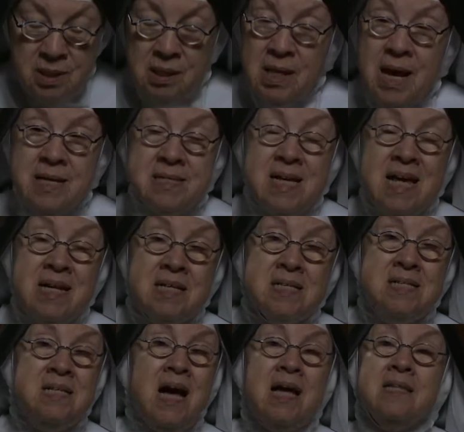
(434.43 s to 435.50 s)
delights. And
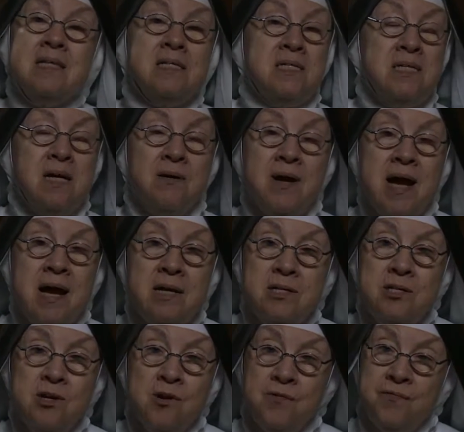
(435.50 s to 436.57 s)
it's not that Sarah
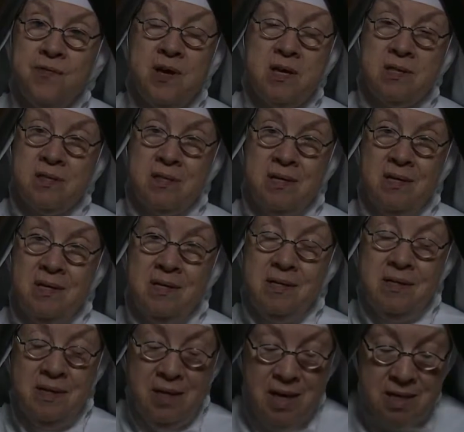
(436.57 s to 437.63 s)
had no faith.
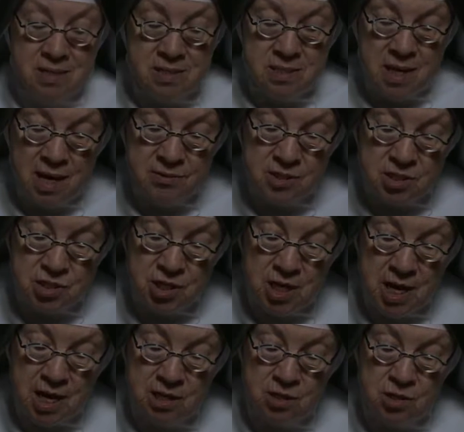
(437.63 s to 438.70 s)
It's not that she
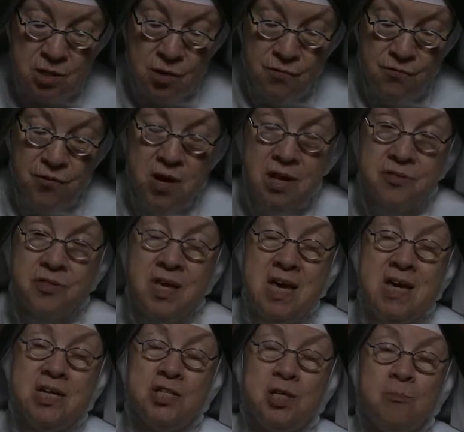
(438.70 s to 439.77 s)
had no faith.
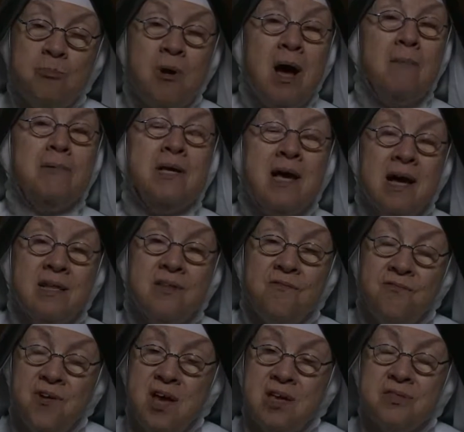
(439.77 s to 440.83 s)
She probably had the
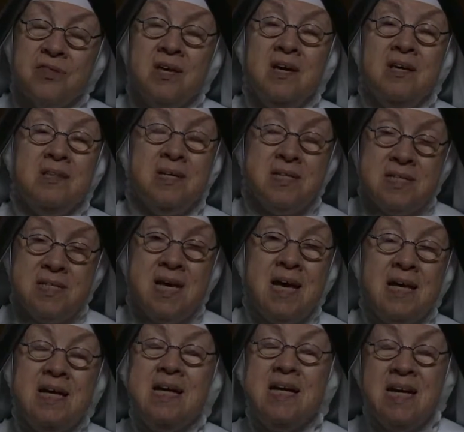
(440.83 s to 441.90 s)
faith that
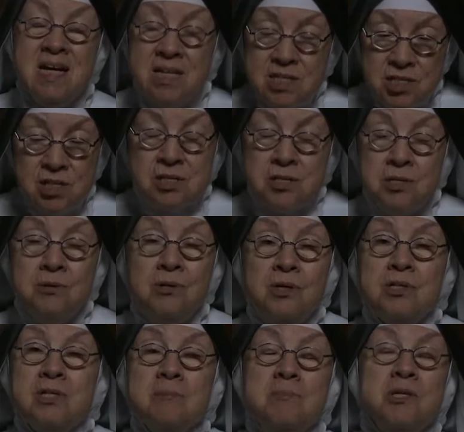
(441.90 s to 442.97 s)
said, it's just too
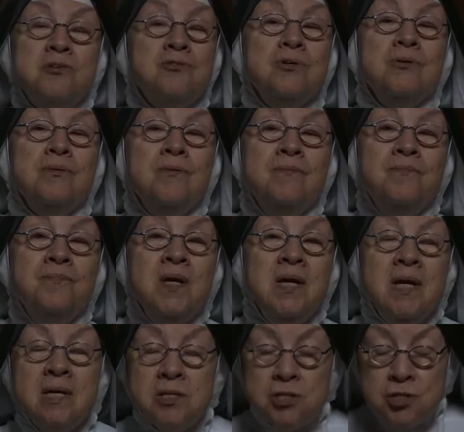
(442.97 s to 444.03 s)
good to be true.
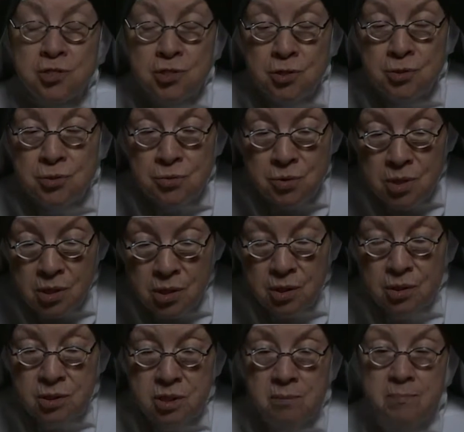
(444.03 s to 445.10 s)
It's too
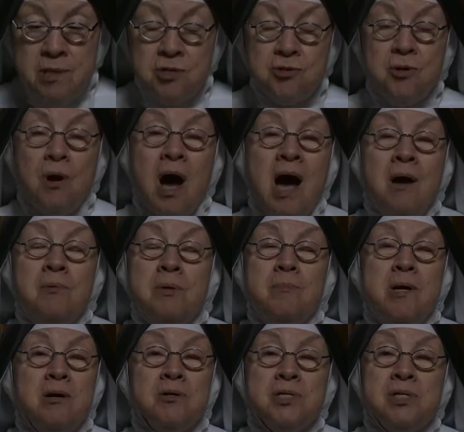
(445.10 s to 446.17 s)
good to be true. I would
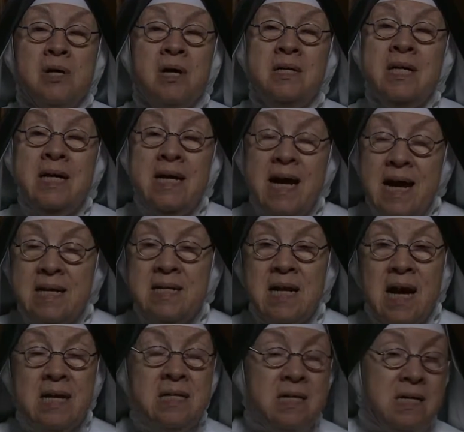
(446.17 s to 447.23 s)
bear a son at
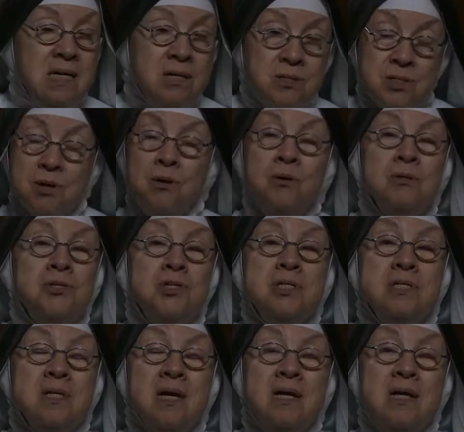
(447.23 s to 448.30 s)
90 years old, she
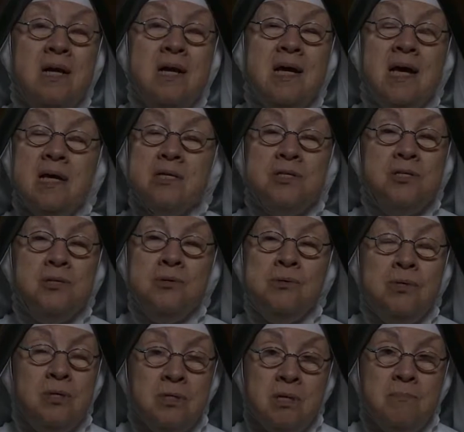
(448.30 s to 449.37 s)
said. It's too
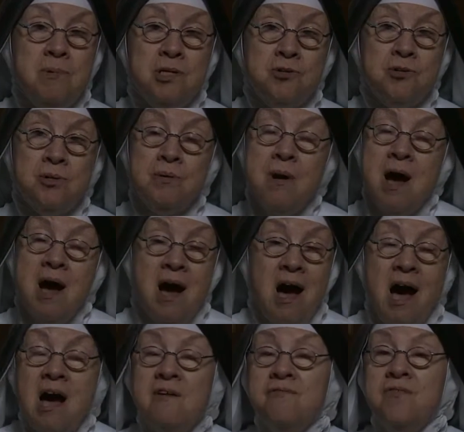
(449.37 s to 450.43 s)
good to be true.
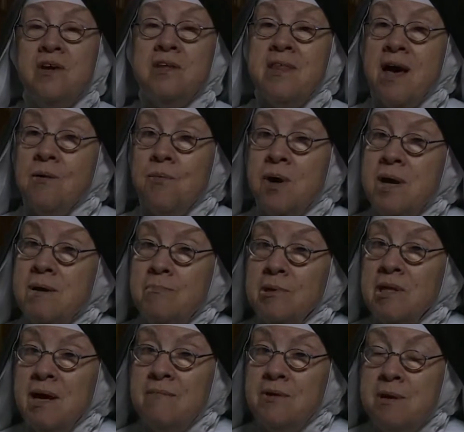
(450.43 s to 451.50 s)
I feel that way,
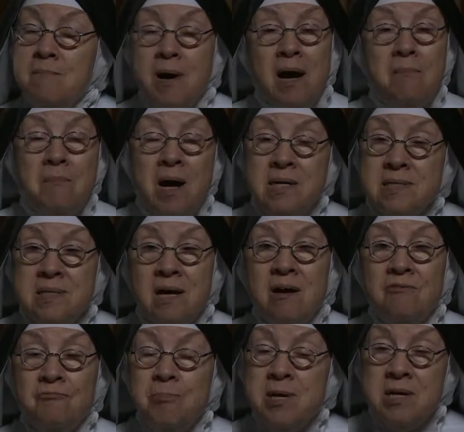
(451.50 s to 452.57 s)
beloved, about
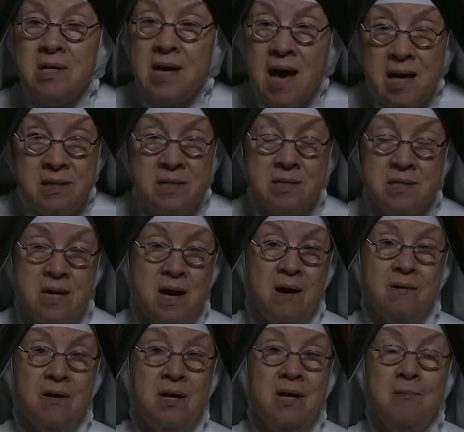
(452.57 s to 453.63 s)
myself being Catholic
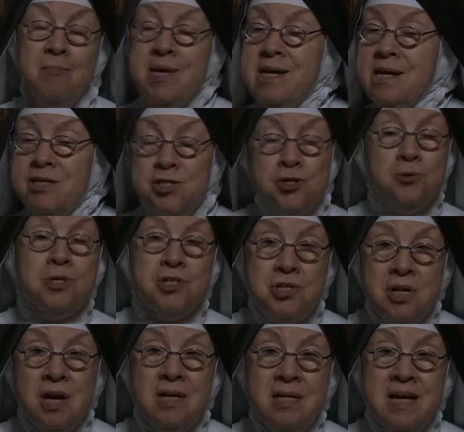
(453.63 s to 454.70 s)
now, being a Jewish
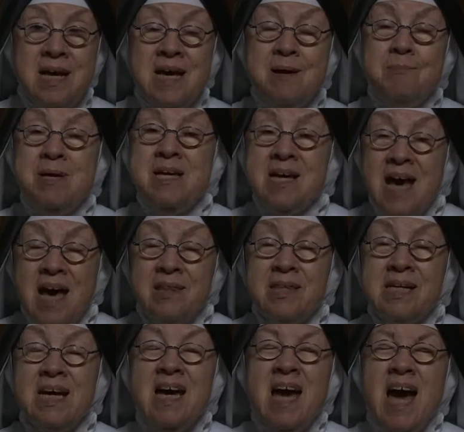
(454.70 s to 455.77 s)
nun, being
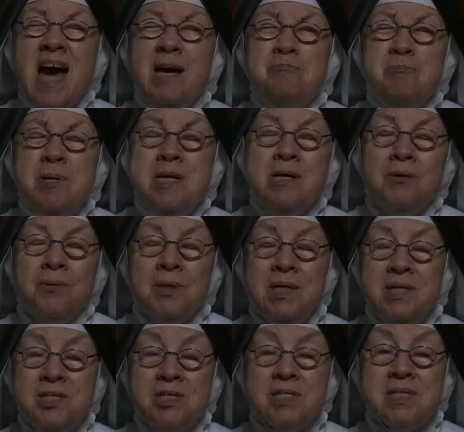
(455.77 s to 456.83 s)
Catholic and being a
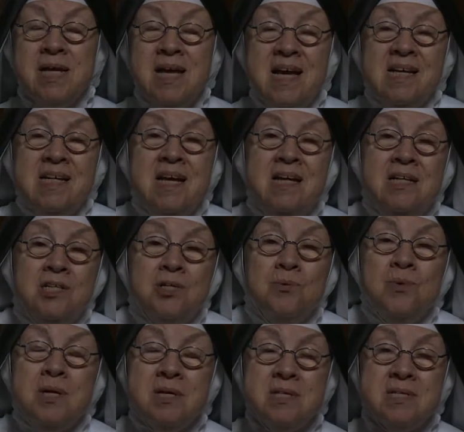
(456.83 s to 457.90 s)
religious, getting to
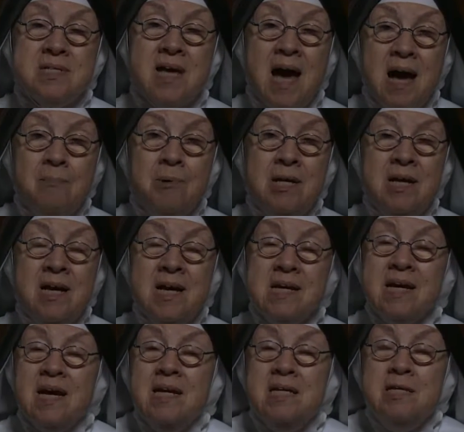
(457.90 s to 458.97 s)
wear this habit,
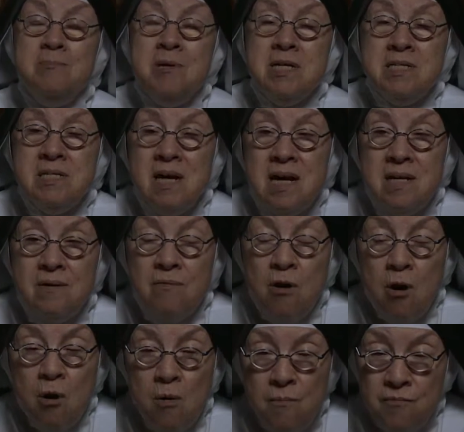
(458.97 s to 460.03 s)
getting to be a sign of
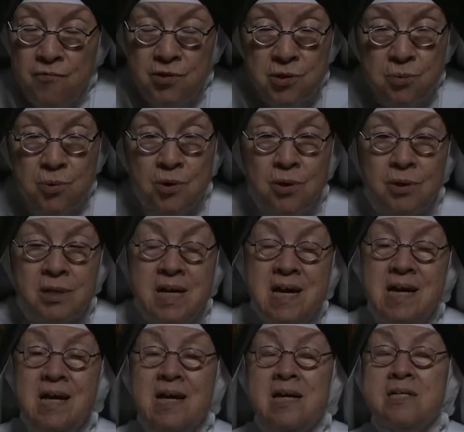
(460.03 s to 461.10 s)
hope for the world.
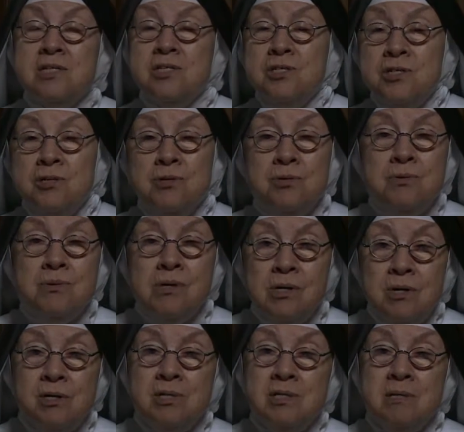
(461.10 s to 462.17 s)
It's too
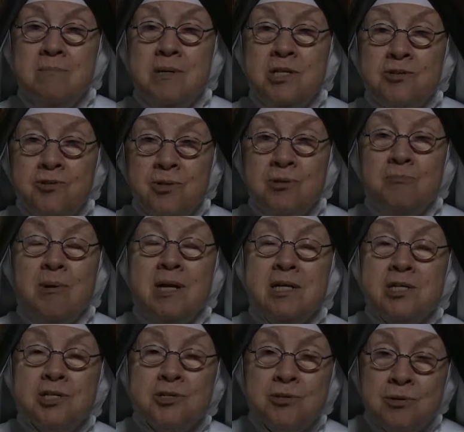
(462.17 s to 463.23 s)
good to be true, but
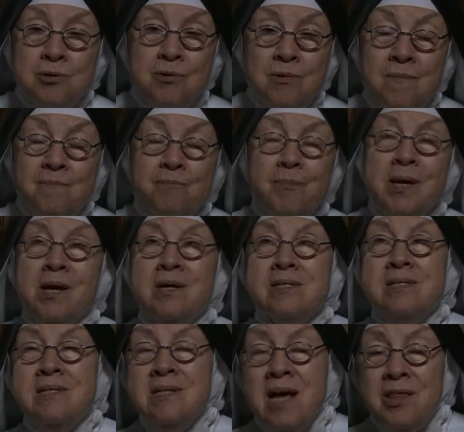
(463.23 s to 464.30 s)
it's true
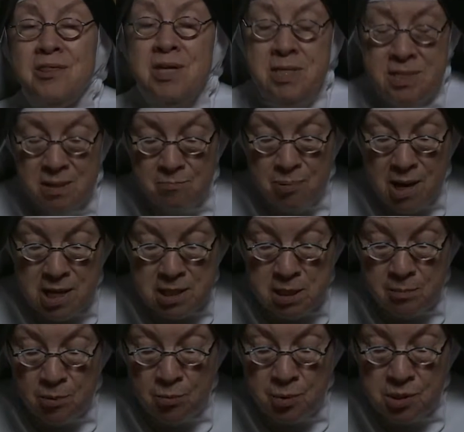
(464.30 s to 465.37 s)
because nothing's
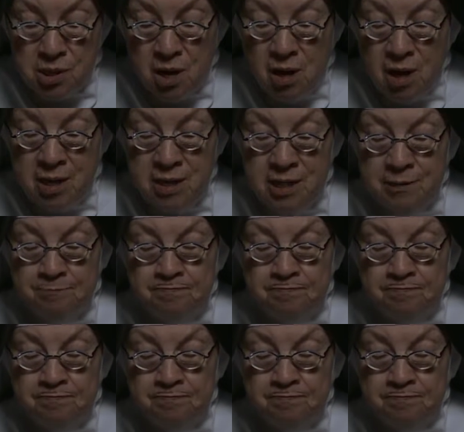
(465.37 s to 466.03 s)
impossible with God.